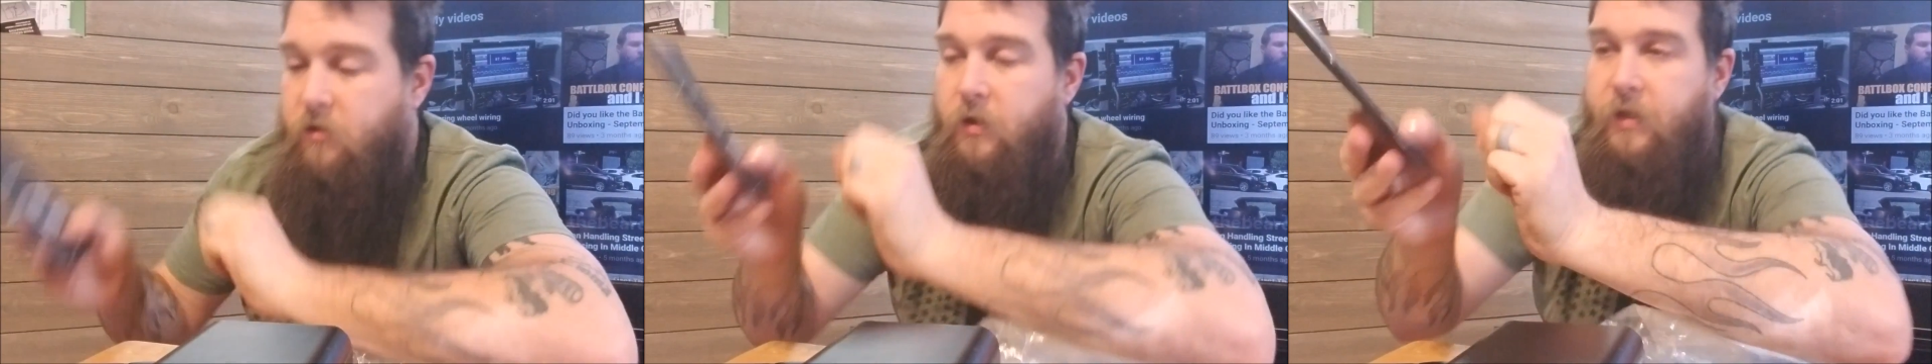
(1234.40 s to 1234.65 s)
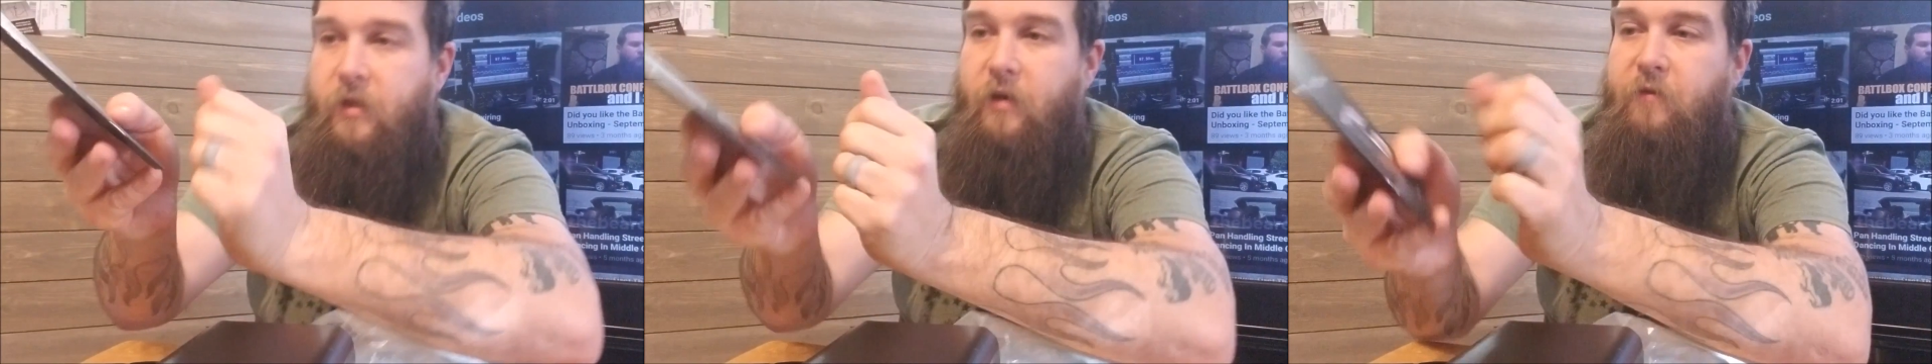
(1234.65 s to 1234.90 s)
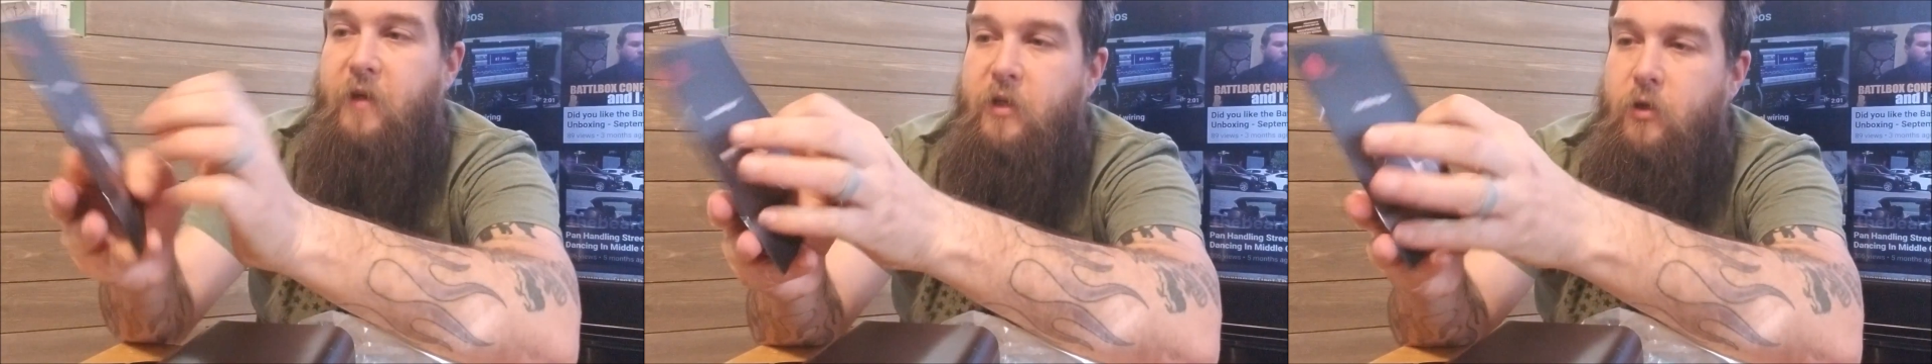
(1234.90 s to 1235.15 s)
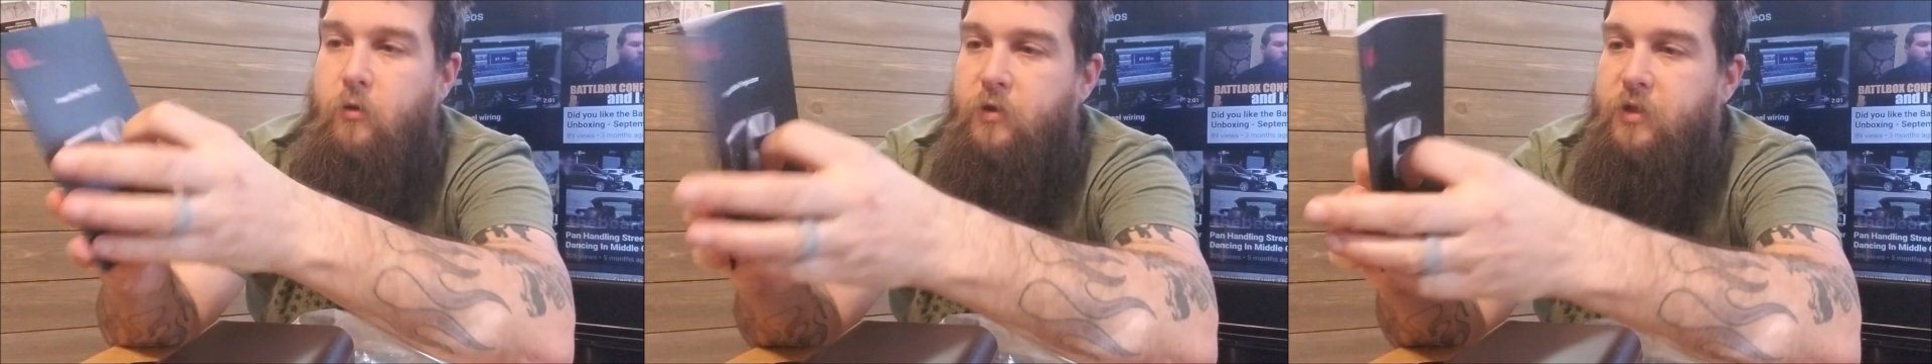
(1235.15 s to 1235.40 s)
look in the
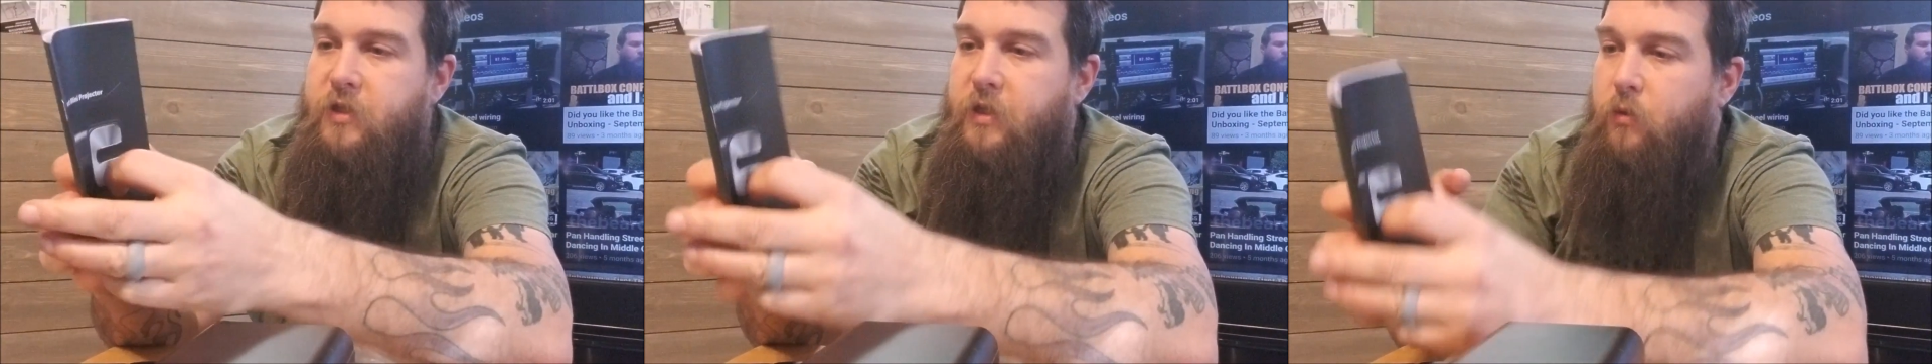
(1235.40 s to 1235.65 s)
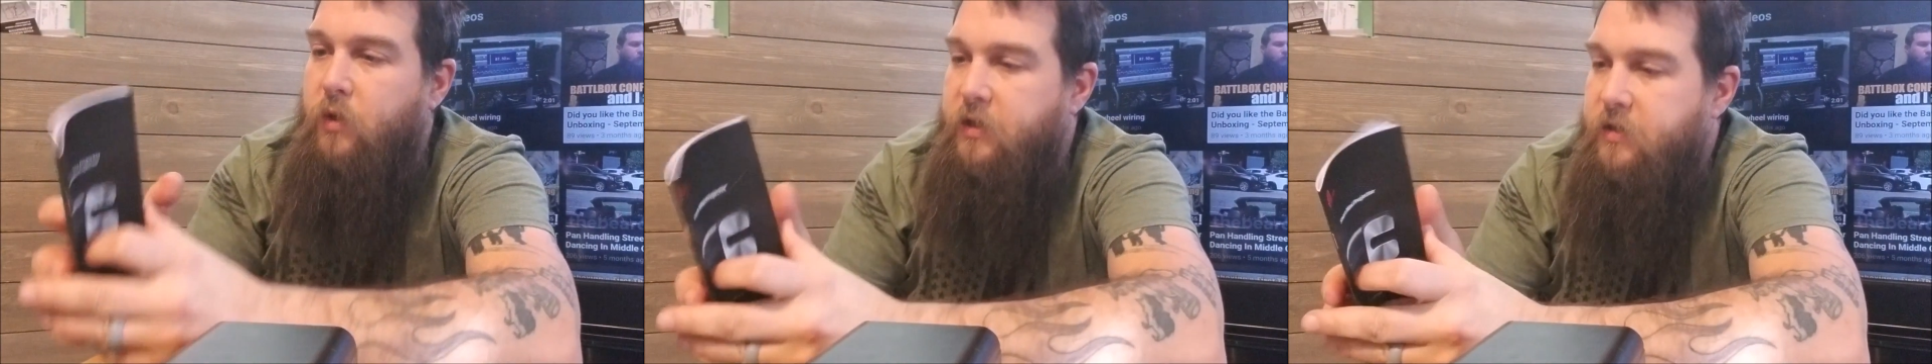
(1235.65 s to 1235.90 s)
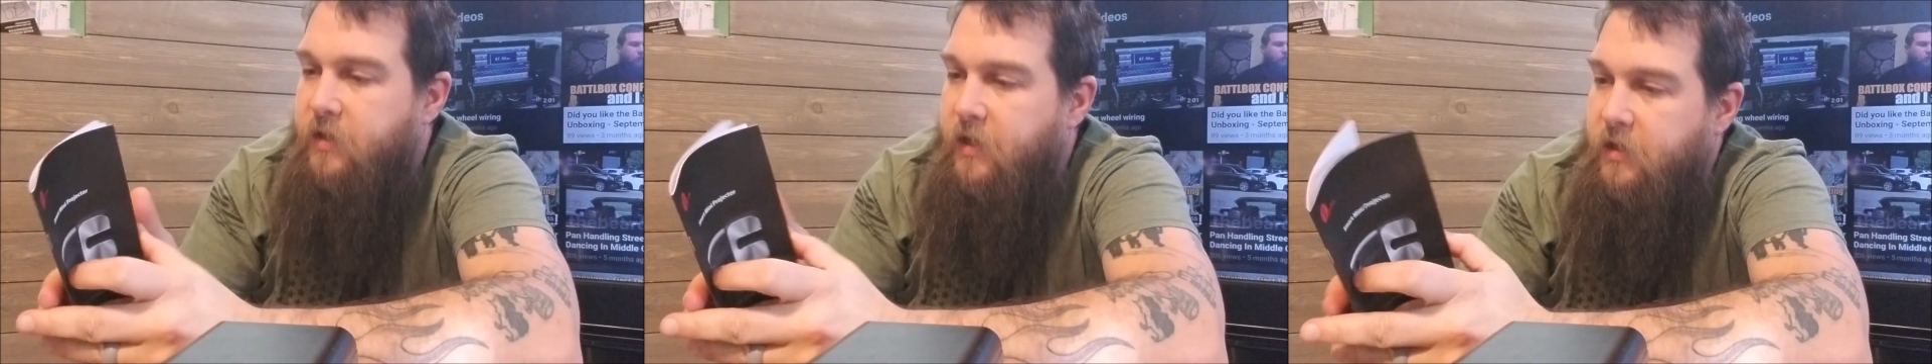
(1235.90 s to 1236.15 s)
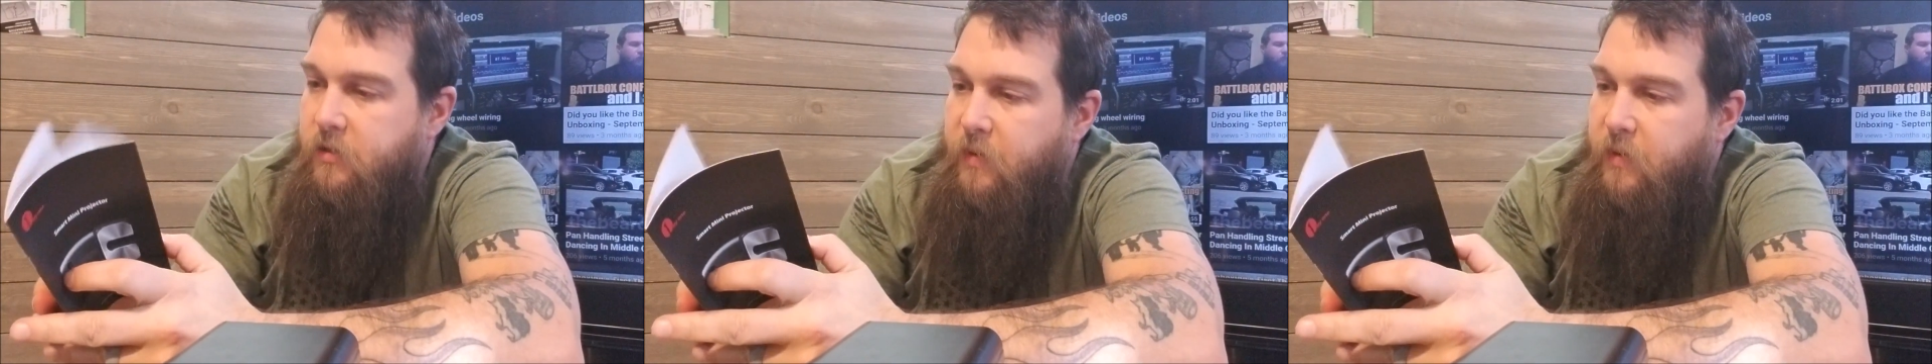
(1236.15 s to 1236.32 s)
FAQ and just see what it says